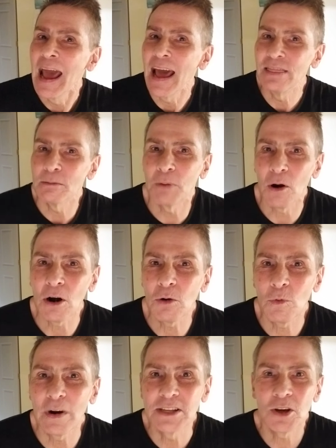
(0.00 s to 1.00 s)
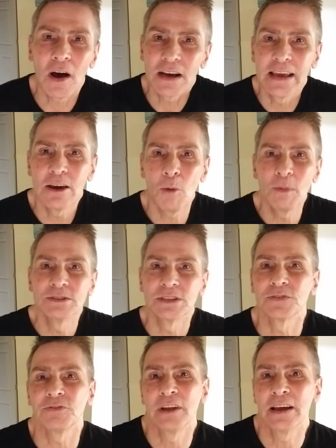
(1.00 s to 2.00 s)
And the part where he opens
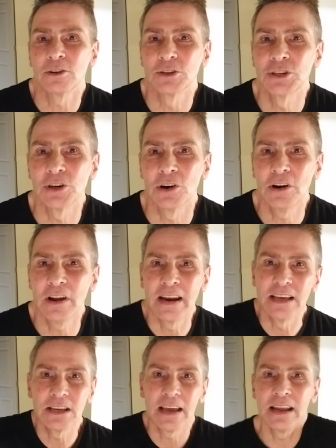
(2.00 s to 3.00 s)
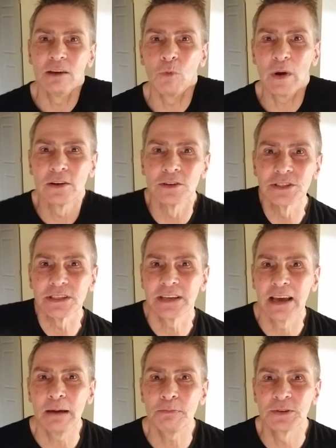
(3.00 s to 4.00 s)
his flannel shirt and he wiggles his
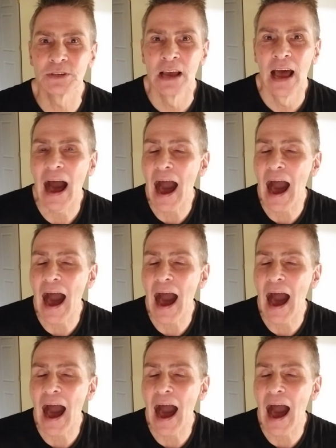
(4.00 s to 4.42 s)
hips.